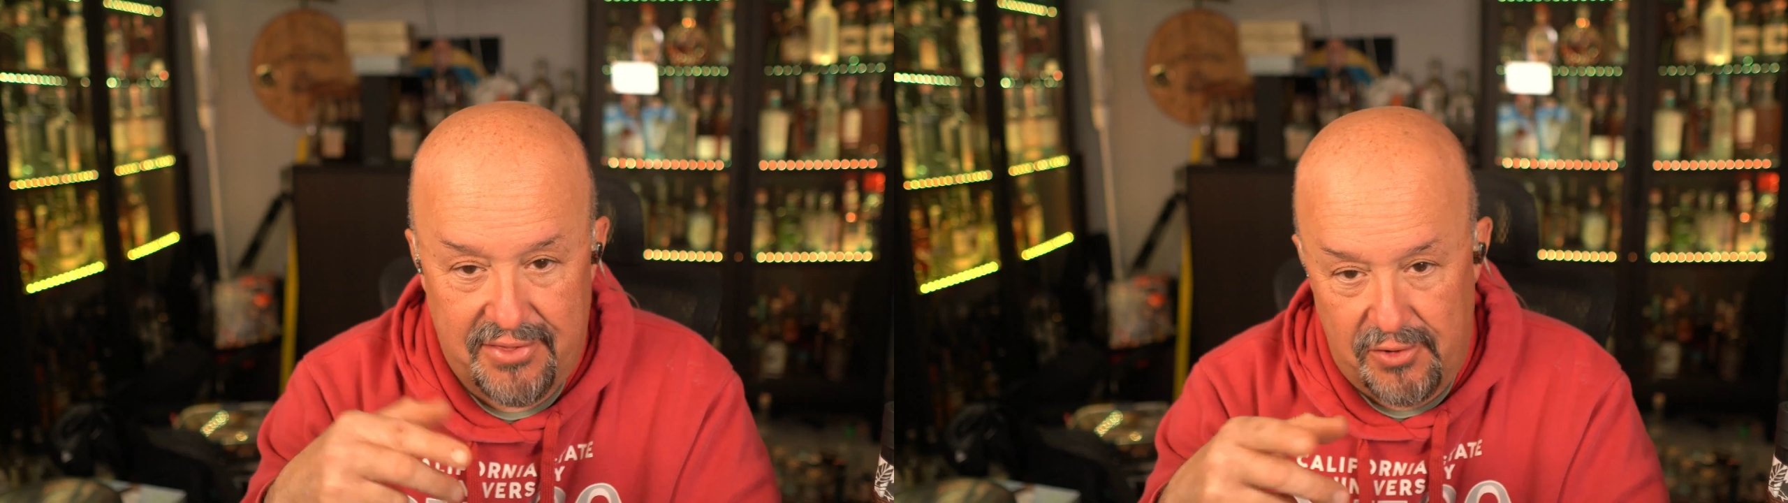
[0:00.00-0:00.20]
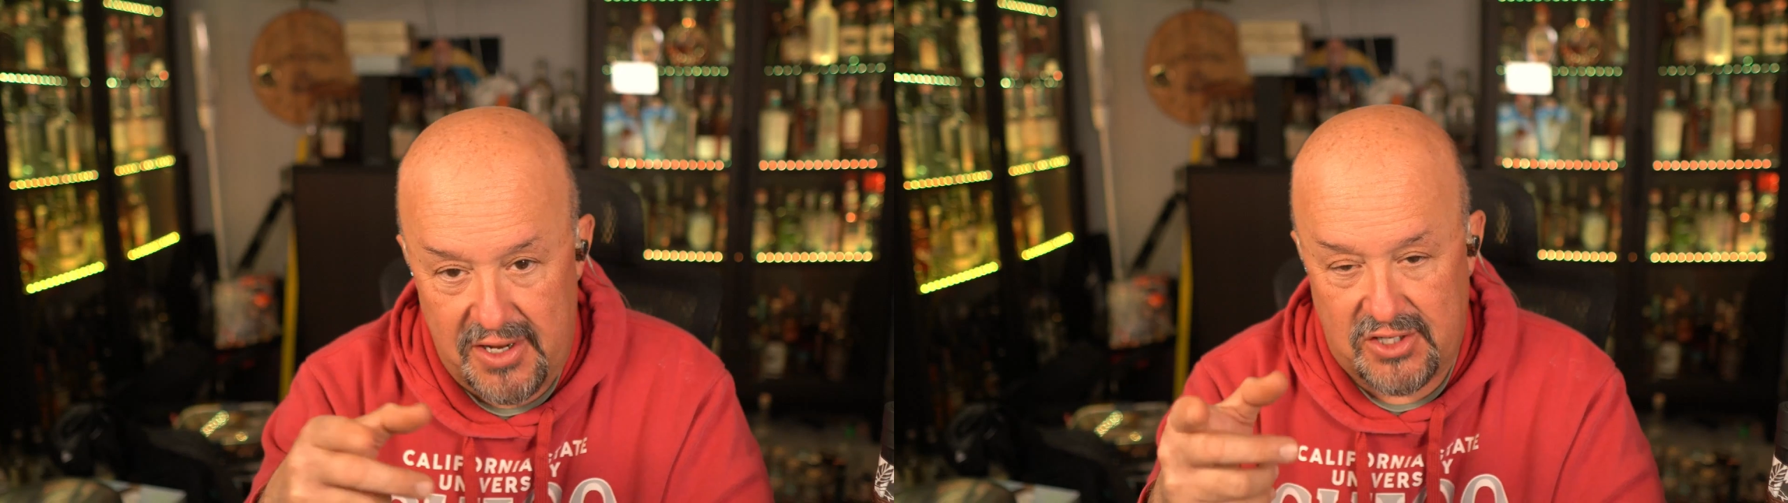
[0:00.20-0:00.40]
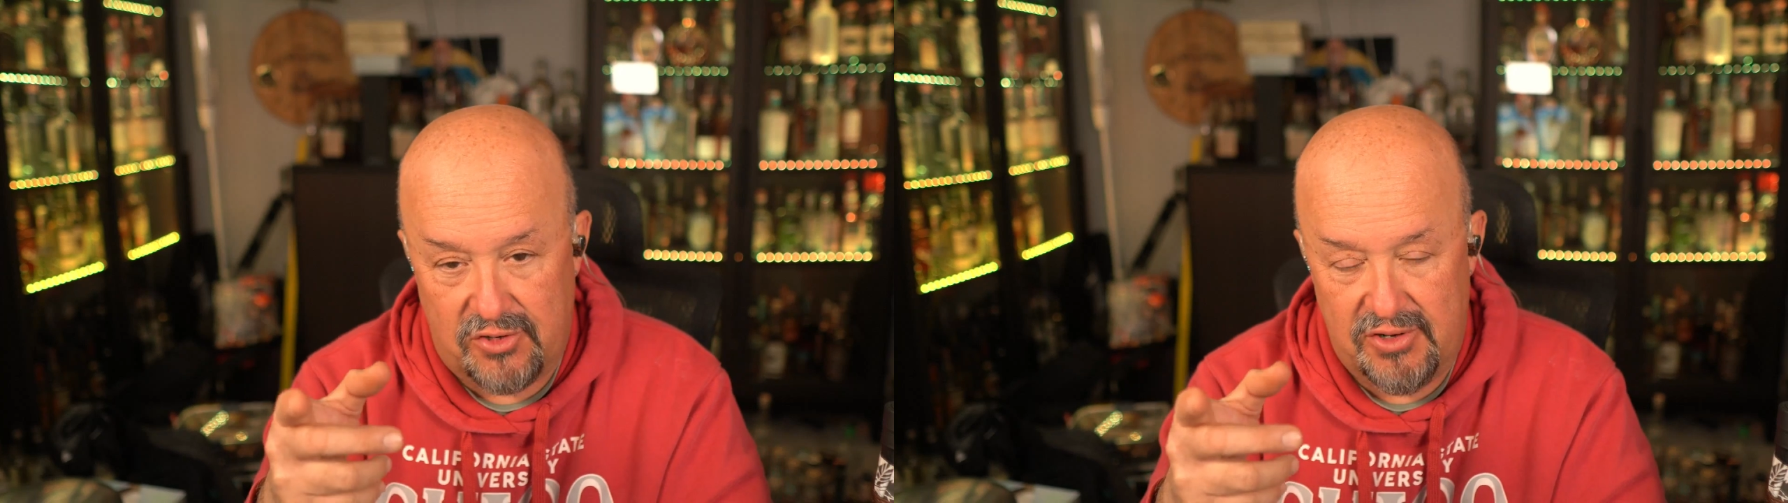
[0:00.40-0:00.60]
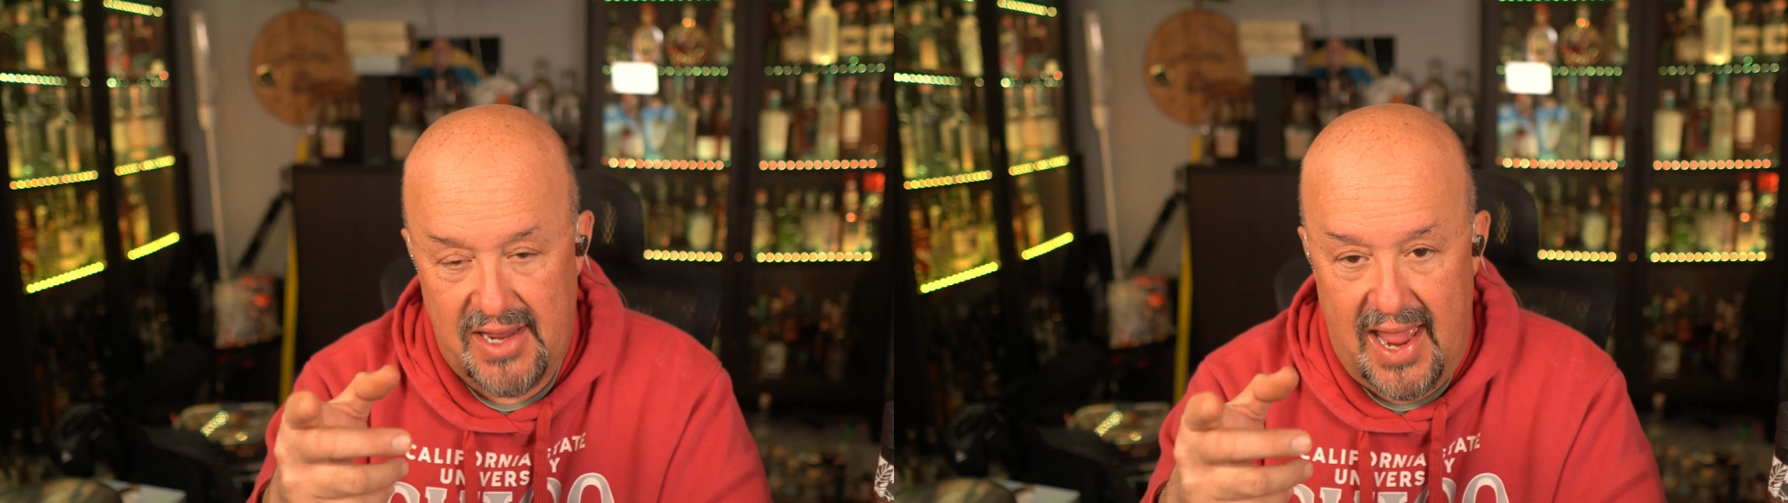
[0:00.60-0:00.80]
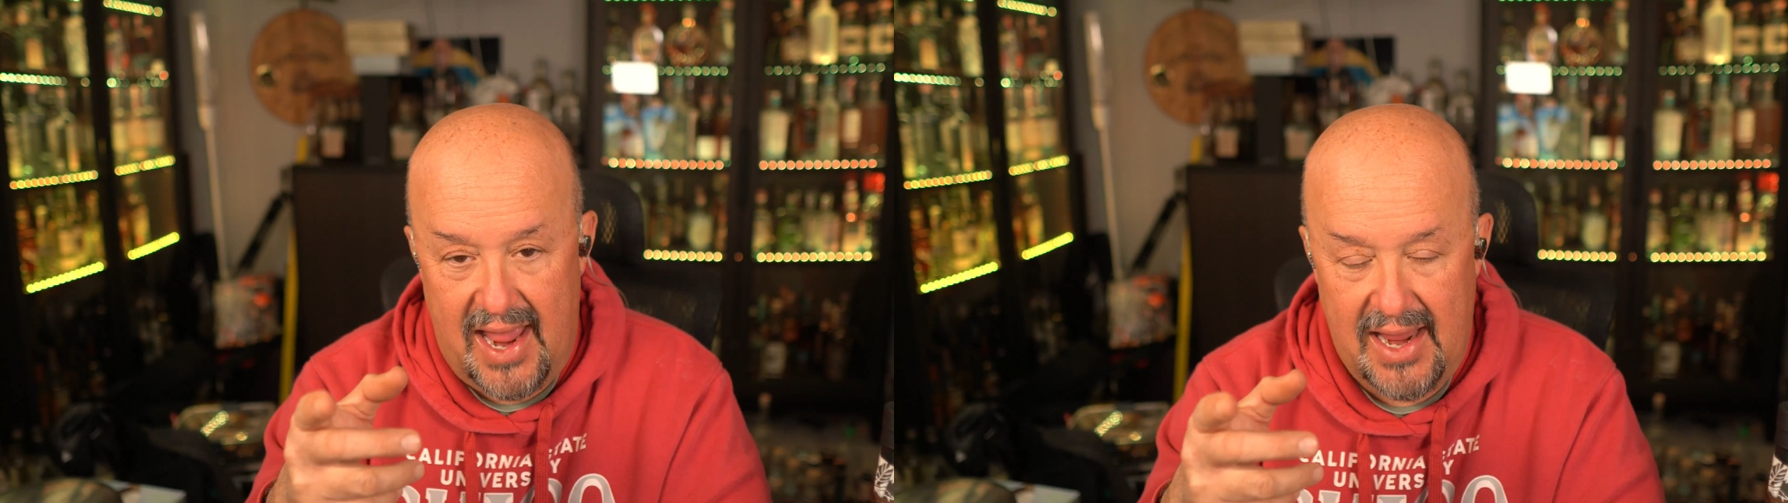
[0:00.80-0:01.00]

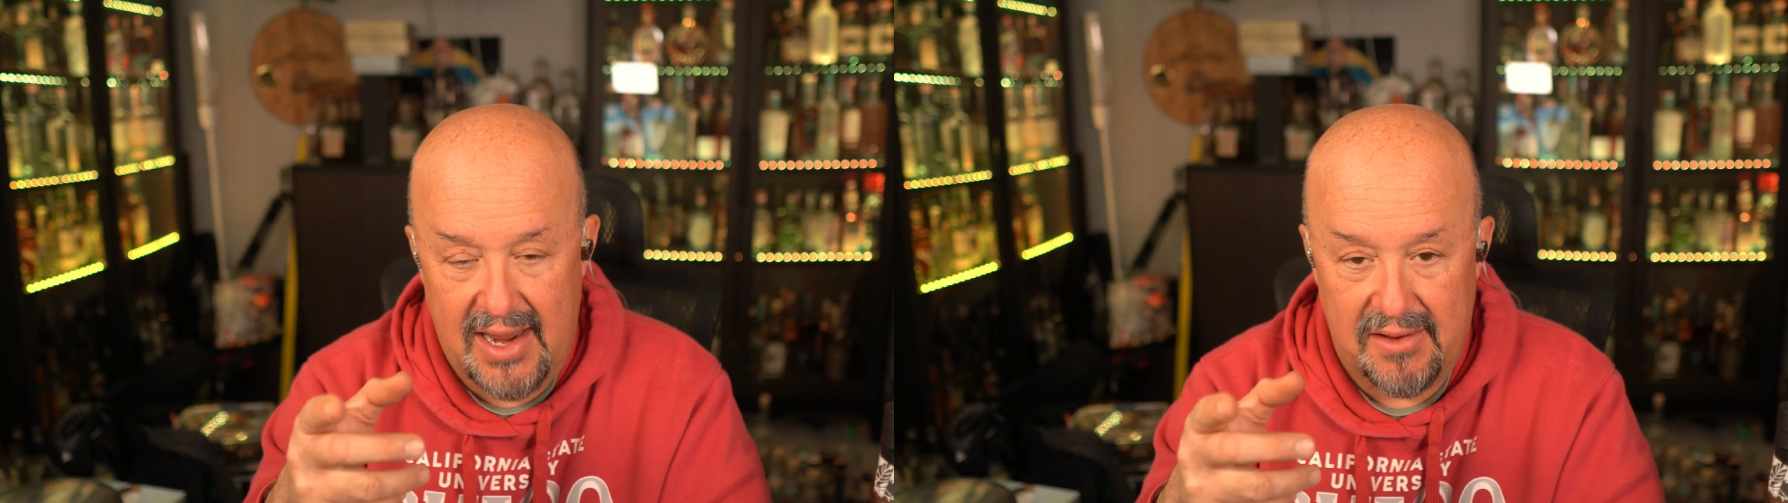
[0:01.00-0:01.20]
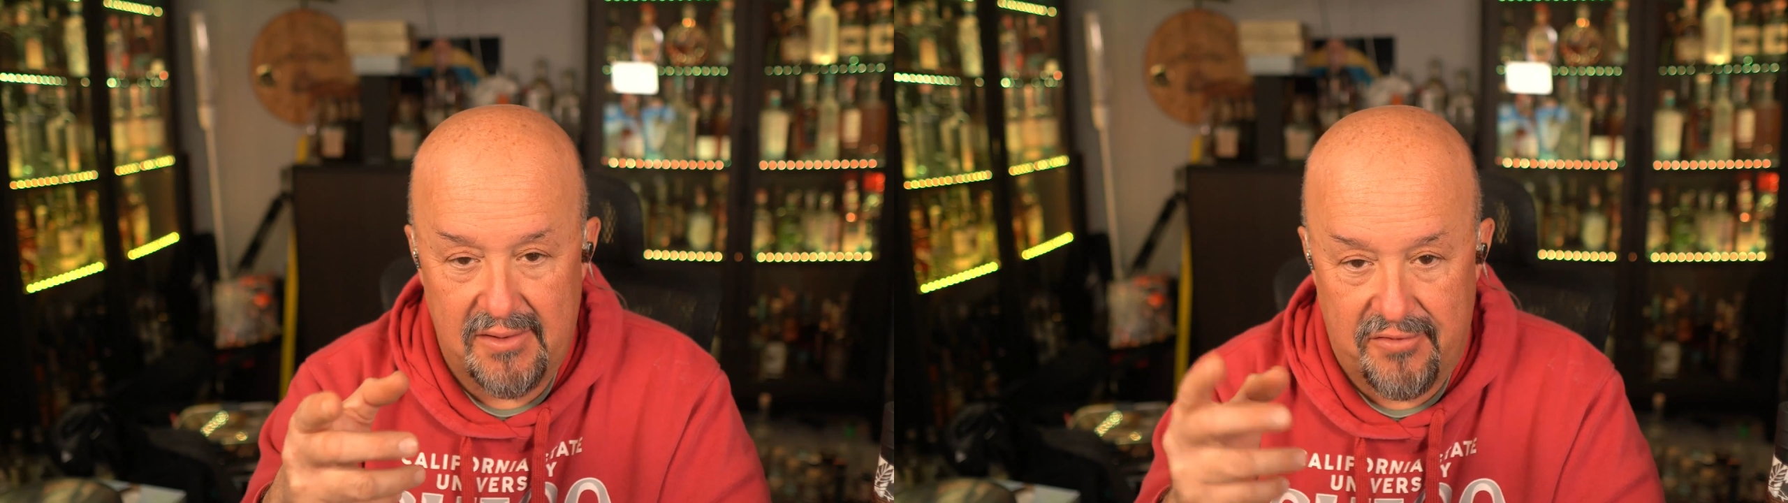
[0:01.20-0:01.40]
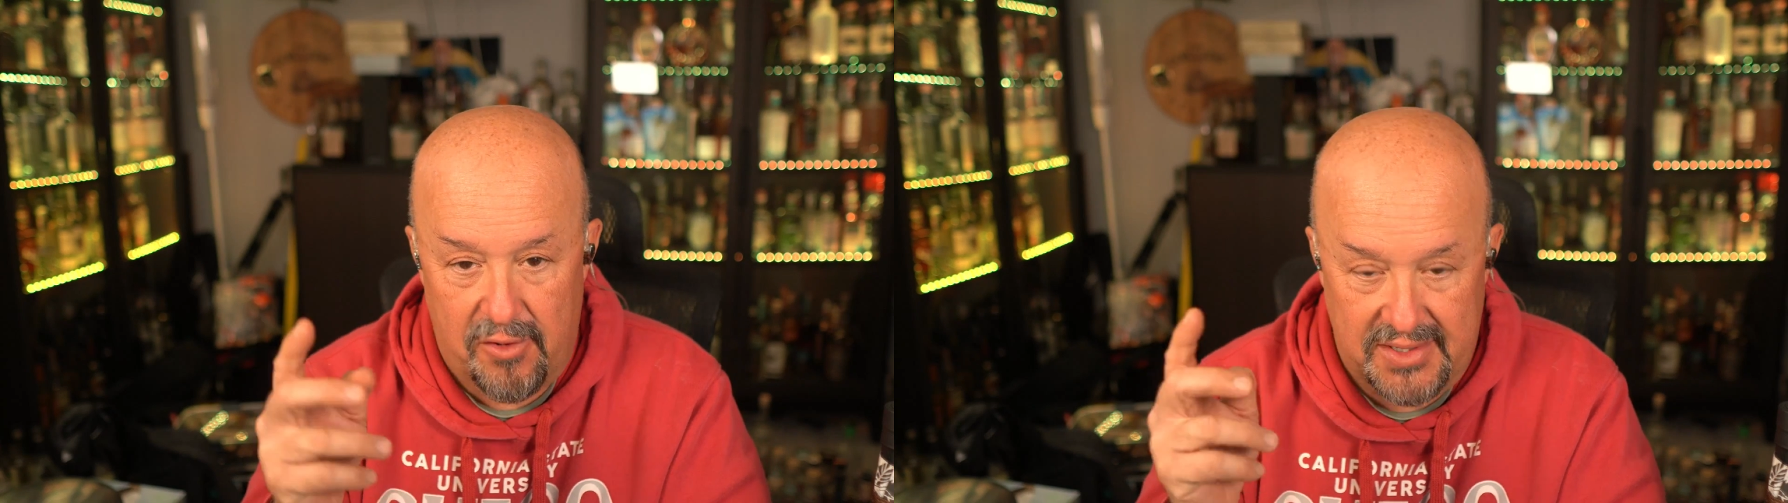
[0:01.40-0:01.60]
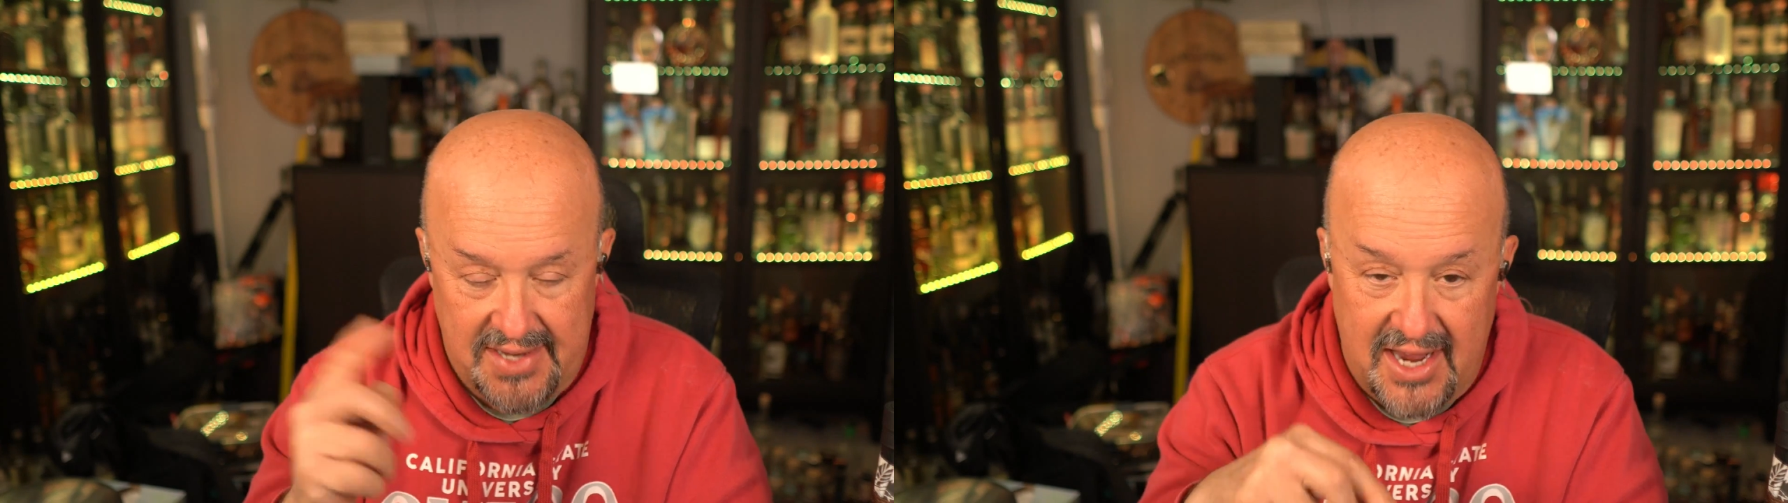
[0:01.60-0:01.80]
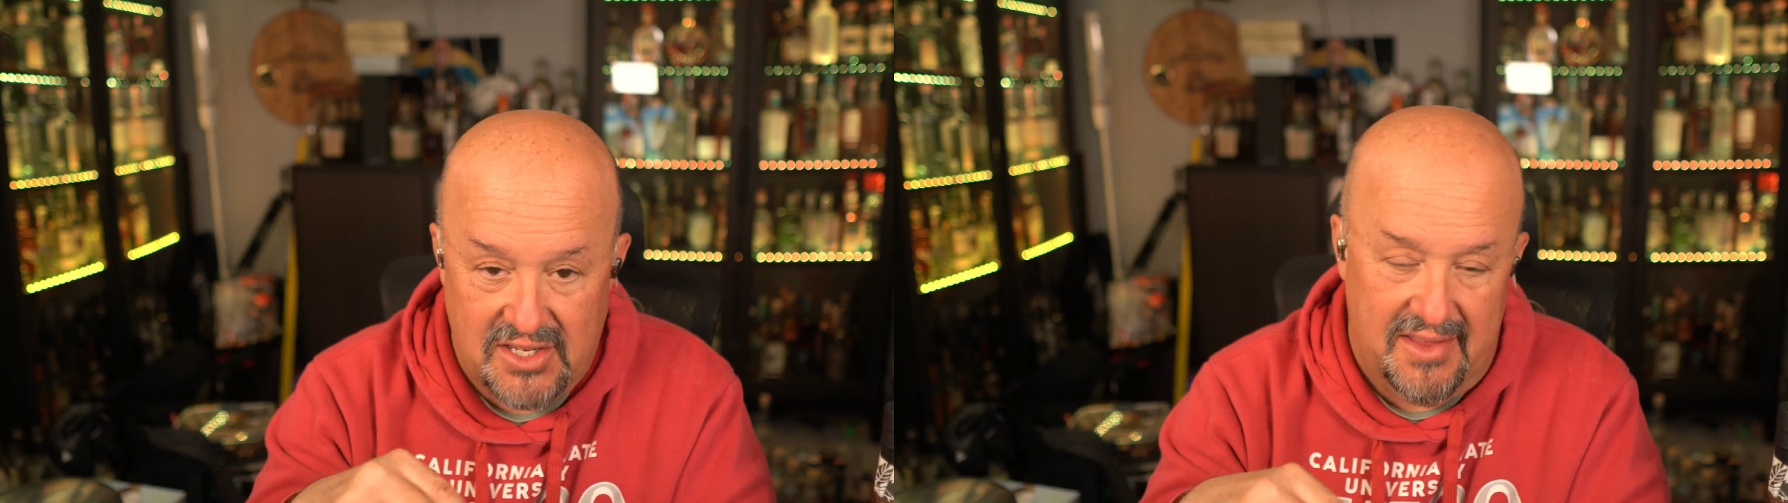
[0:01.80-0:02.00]
32-day
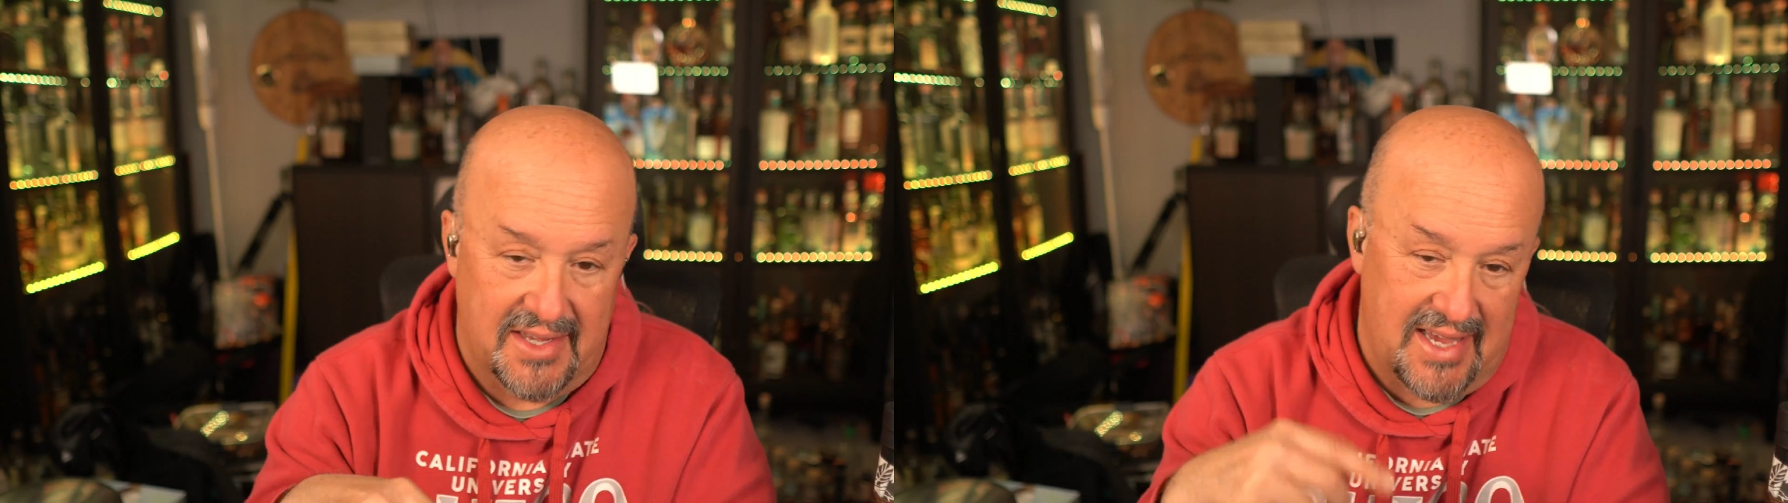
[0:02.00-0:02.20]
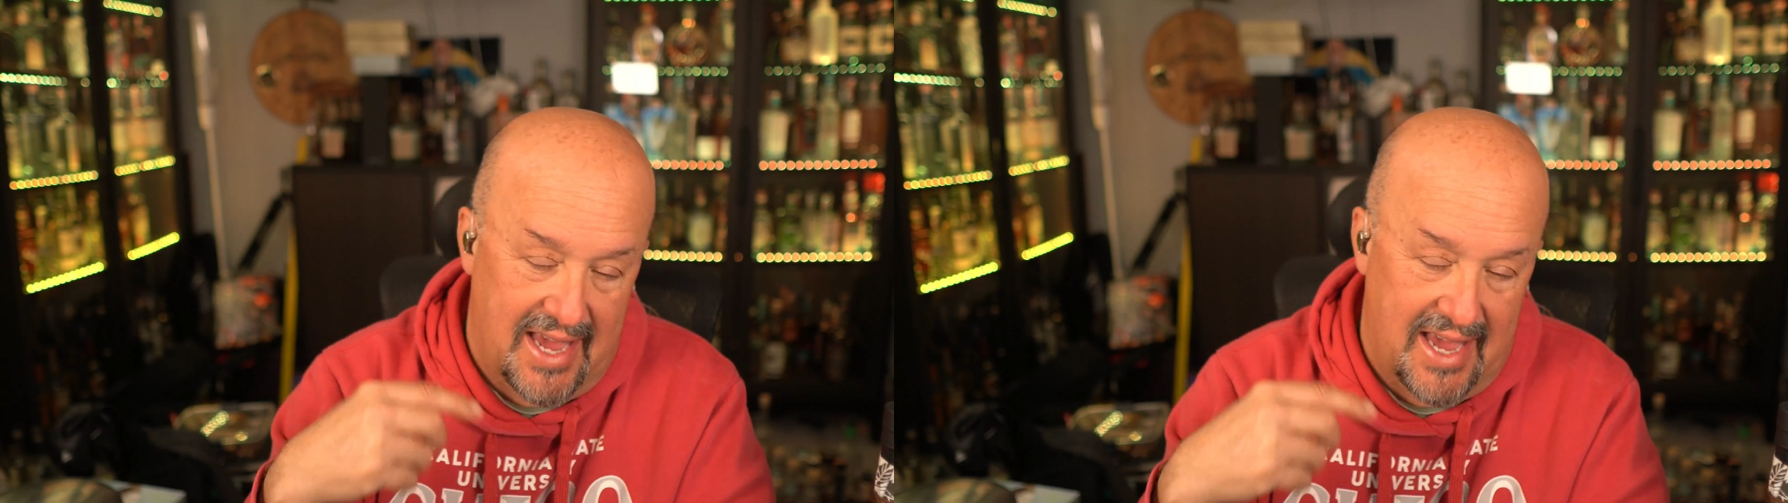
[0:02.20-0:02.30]
fermentation of this,